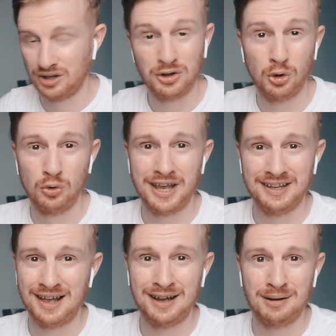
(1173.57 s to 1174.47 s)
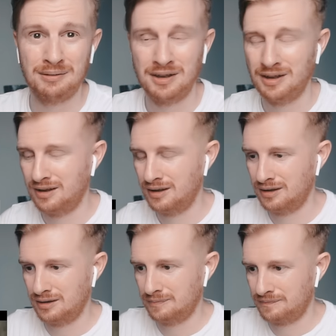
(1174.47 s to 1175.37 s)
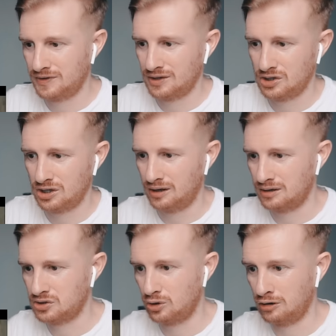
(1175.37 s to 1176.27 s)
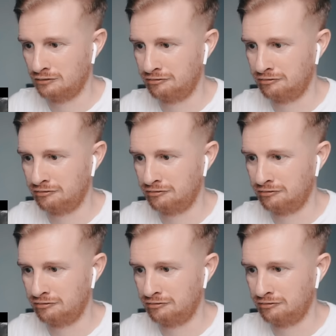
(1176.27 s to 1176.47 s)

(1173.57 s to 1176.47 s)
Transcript: Really cool. Getting an offer. The sort of